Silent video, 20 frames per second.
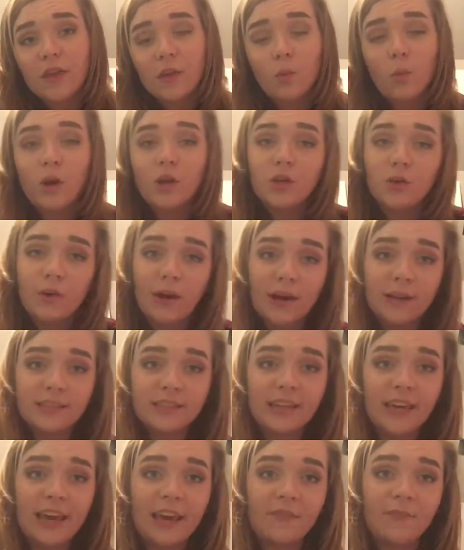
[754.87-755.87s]
than what you guys
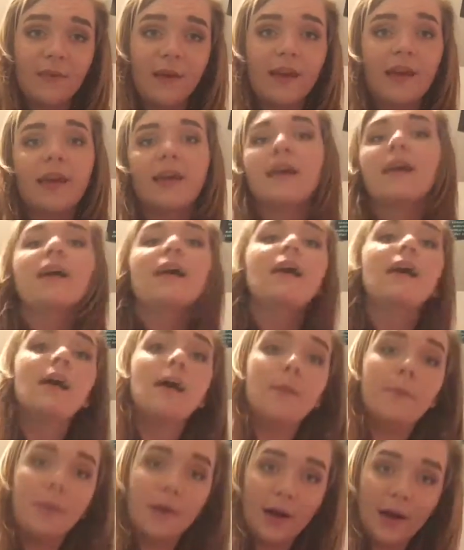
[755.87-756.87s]
gave me,
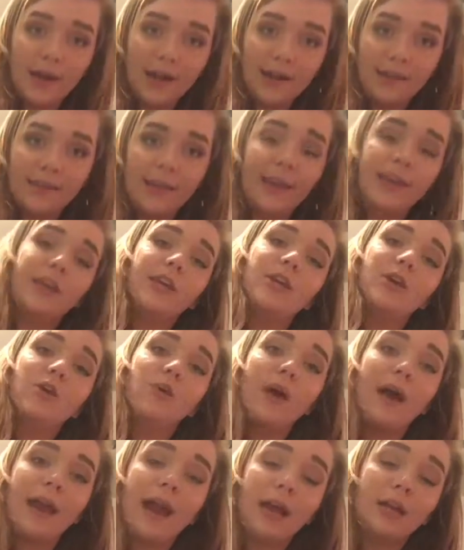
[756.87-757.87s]
but thank
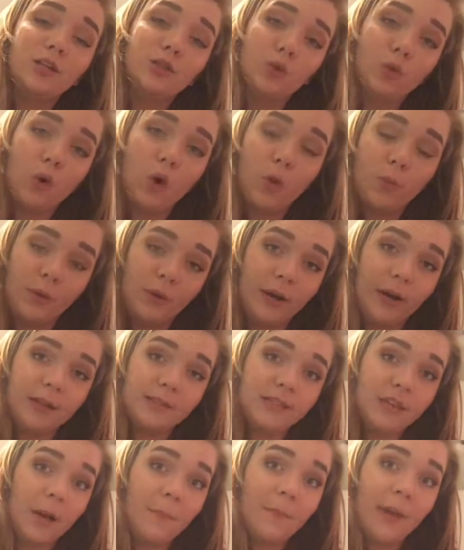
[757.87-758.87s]
you, and I do hope you
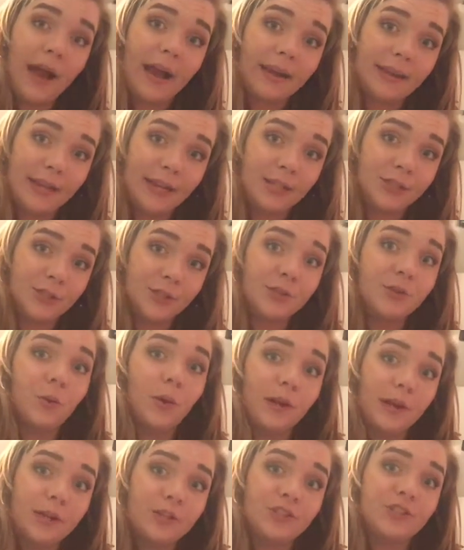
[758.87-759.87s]
guys come back next year to
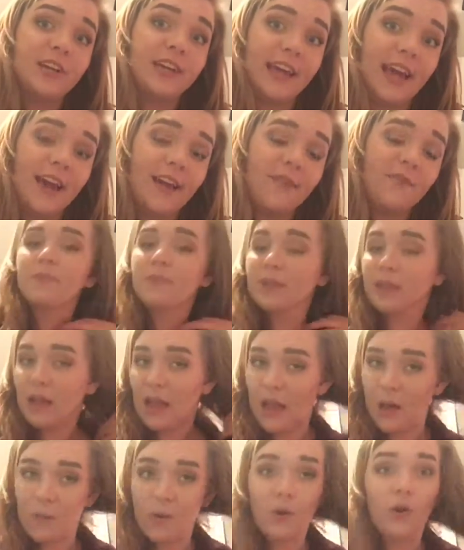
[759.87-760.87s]
audition again.
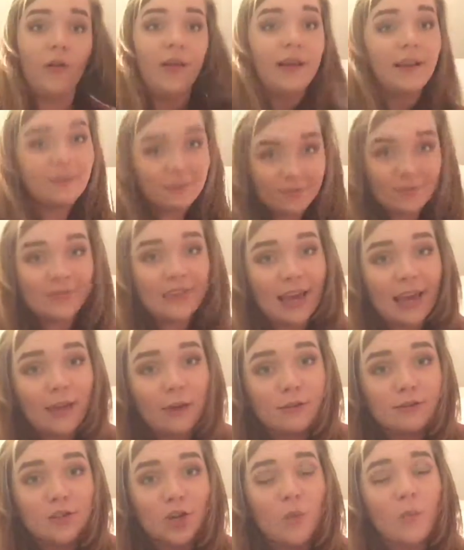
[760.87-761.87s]
And we were like,
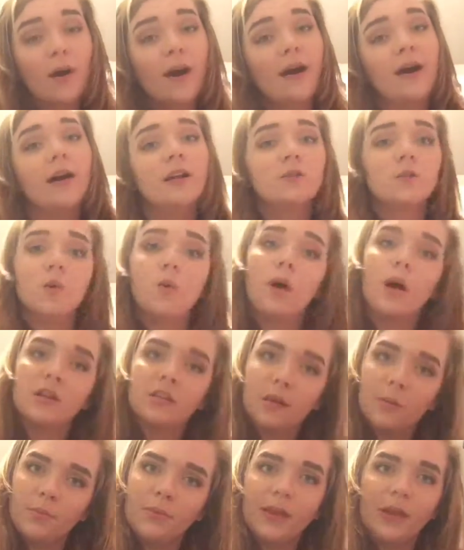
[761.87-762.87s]
thank you so much. We
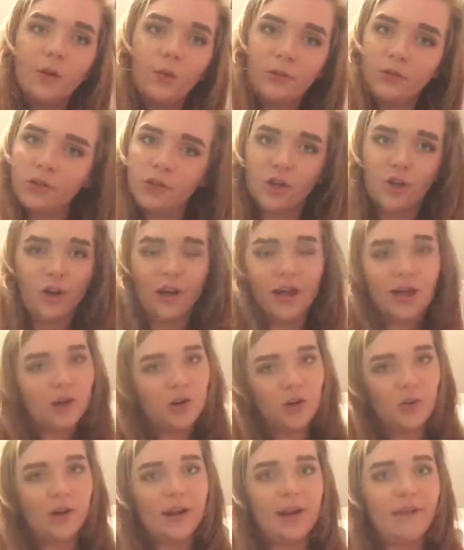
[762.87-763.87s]
walked up and like shook her
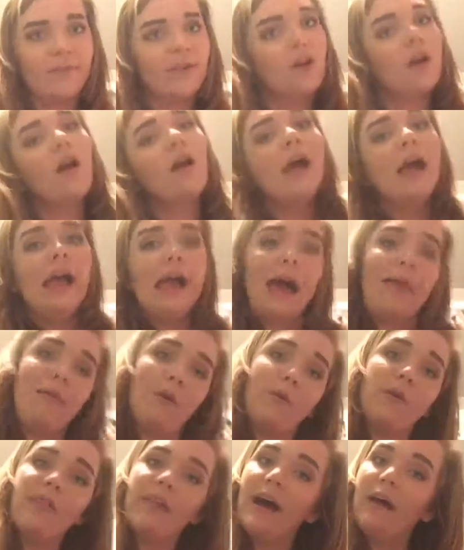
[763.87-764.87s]
hand or whatever, and
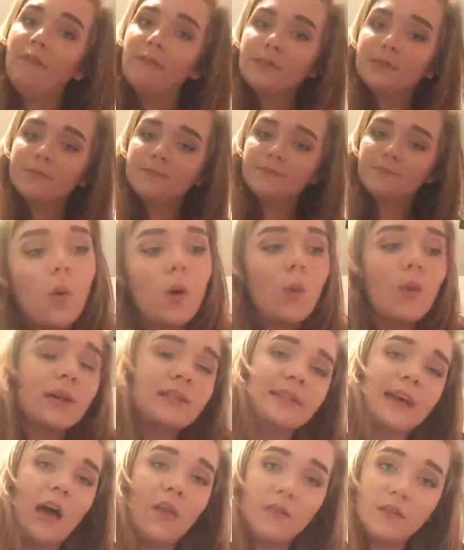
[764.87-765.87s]
then we left. We
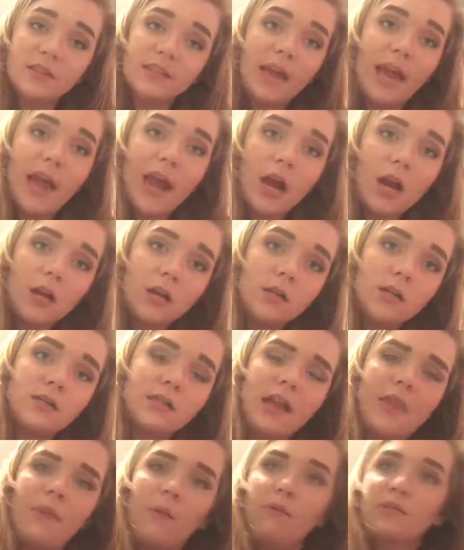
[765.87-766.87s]
went down the
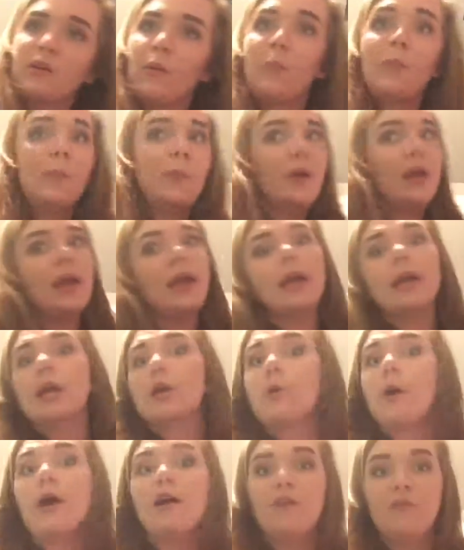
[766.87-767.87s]
stairs and there was a
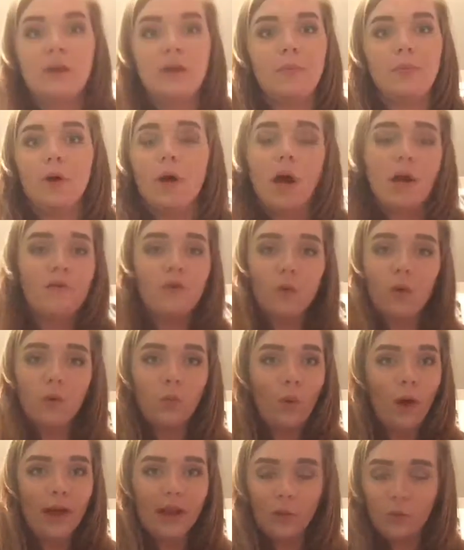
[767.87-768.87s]
big crowd of people,
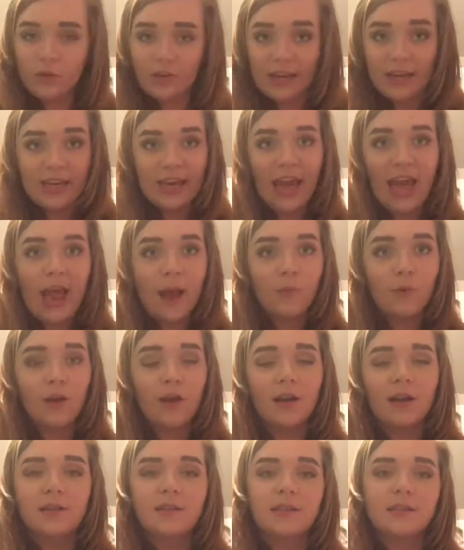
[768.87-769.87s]
everyone waiting with like
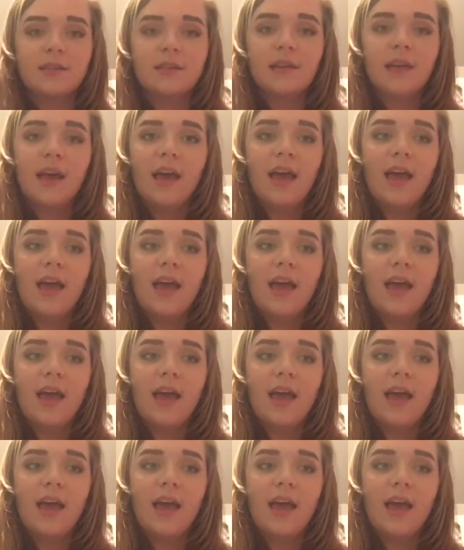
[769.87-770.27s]
cameras,